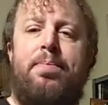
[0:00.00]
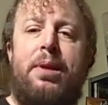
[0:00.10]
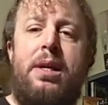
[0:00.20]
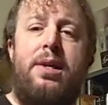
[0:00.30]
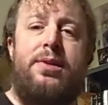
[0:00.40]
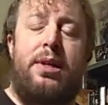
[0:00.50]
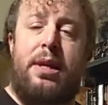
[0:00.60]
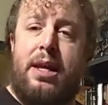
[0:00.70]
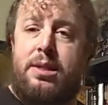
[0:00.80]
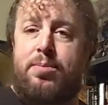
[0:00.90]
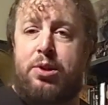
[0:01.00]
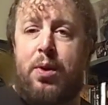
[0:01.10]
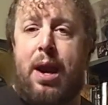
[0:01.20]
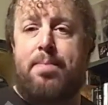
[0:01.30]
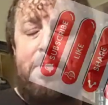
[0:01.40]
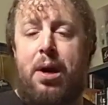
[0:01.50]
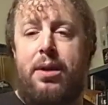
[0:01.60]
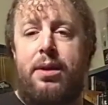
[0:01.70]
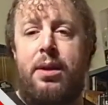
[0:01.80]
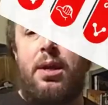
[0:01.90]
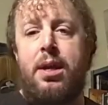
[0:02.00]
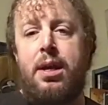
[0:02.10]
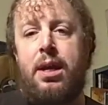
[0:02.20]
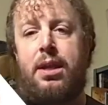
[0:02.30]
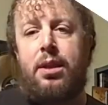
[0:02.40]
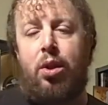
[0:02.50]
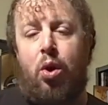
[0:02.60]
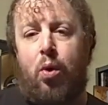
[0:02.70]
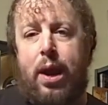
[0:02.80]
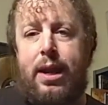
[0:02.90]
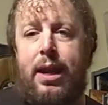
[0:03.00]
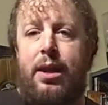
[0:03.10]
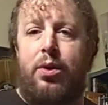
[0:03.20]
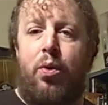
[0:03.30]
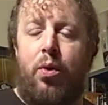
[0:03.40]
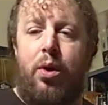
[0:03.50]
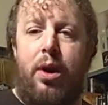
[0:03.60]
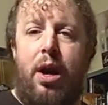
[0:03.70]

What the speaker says: Please hit that subscribe button in the lower right hand corner.